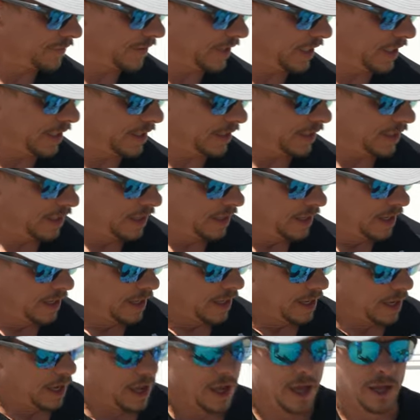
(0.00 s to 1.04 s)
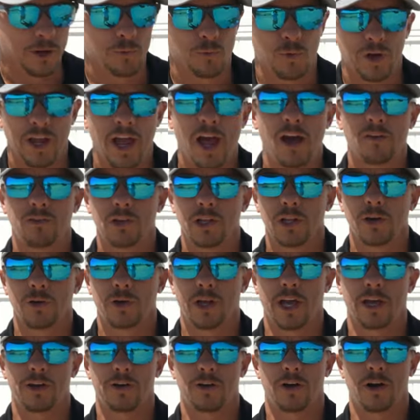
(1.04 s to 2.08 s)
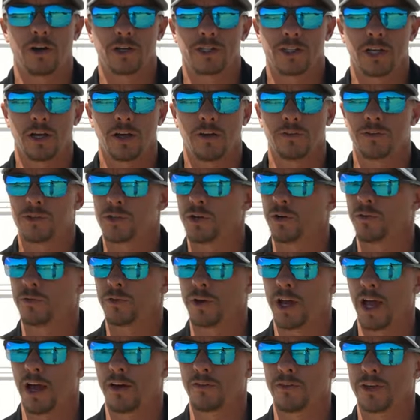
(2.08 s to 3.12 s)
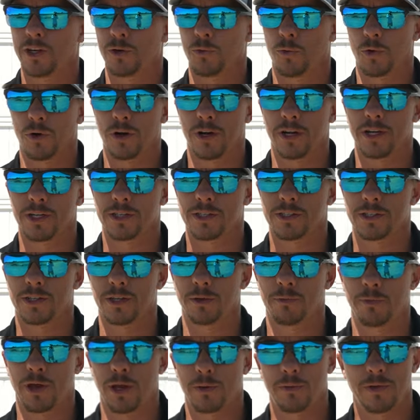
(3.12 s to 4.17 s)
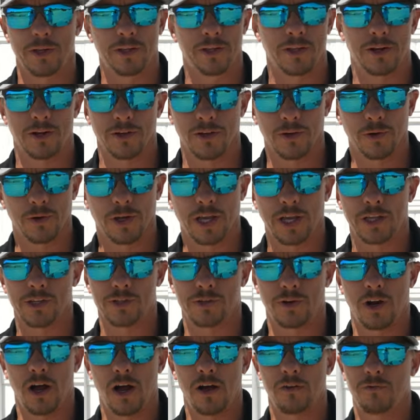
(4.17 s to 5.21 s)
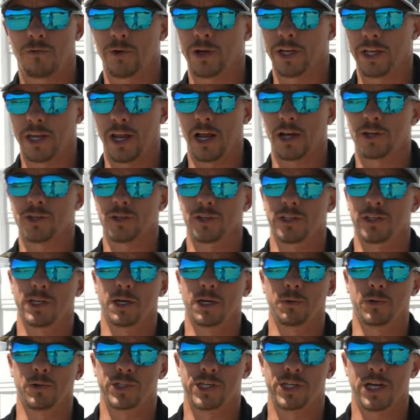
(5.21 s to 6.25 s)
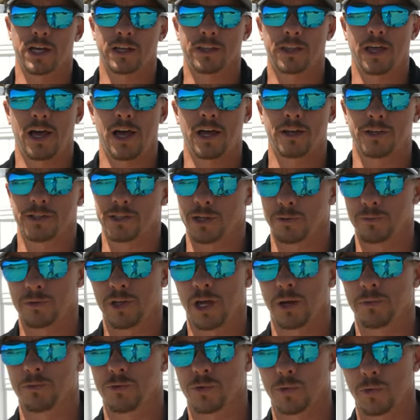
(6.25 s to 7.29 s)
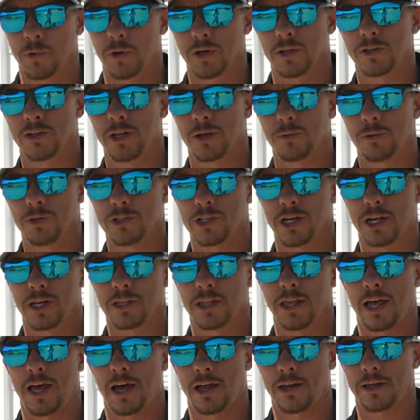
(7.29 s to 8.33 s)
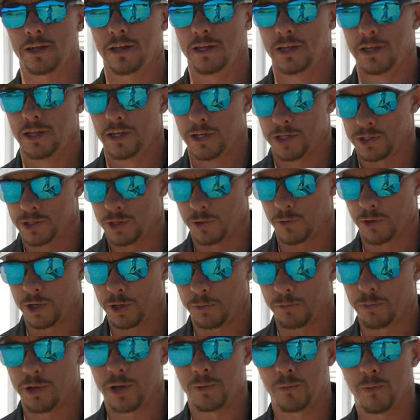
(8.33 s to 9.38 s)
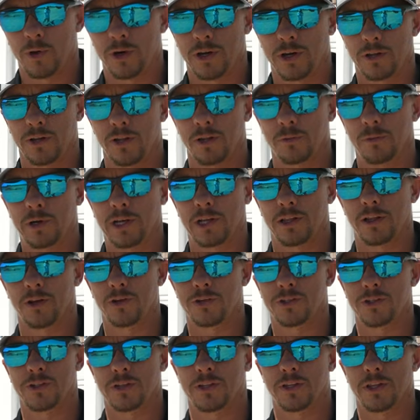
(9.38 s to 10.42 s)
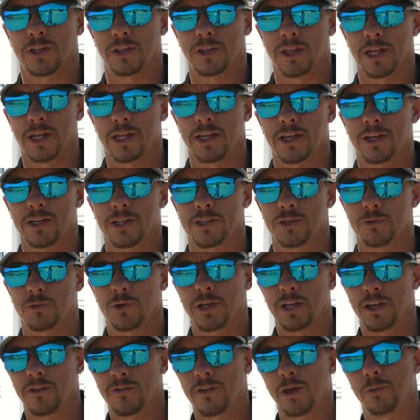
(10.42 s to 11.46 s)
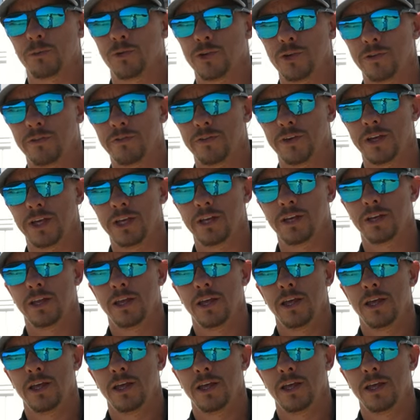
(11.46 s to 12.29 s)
feet and we have a locator ourselves, so if we have any worries that maybe their locates are off, we can actually double check that, and sometimes we will double check that so that we can pinpoint a little bit closer. The thing is, is we give them two feet,